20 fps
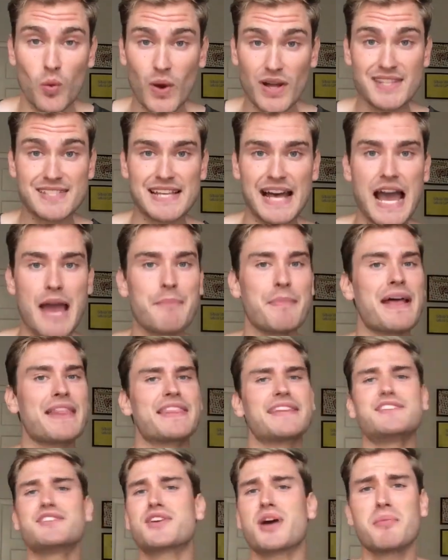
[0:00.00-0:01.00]
1 time and
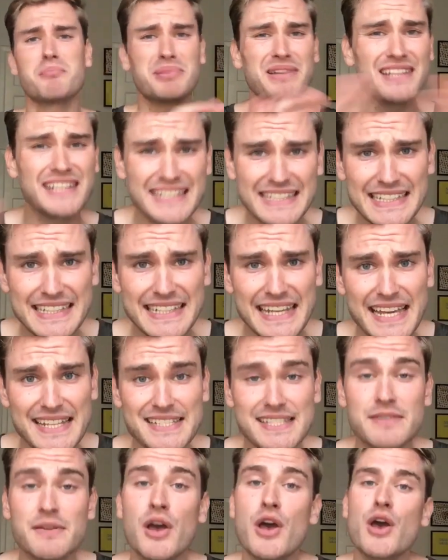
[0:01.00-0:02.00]
then you're completely dead,